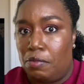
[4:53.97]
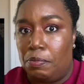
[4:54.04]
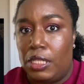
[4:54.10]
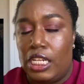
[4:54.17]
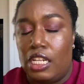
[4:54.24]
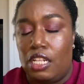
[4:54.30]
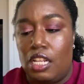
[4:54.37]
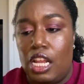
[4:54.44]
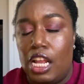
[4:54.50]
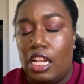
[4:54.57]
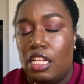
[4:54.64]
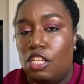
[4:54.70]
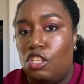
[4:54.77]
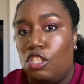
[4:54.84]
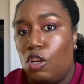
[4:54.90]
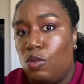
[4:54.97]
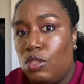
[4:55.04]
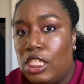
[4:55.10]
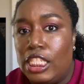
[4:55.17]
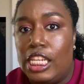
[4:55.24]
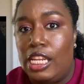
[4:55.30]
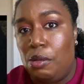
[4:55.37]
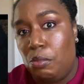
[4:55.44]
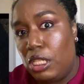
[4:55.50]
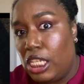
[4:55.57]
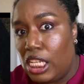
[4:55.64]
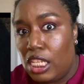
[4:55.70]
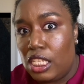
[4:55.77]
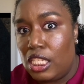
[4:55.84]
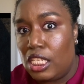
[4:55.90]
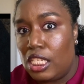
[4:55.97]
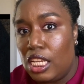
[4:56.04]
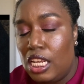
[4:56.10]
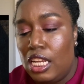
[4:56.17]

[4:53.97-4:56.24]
but it is so seamless,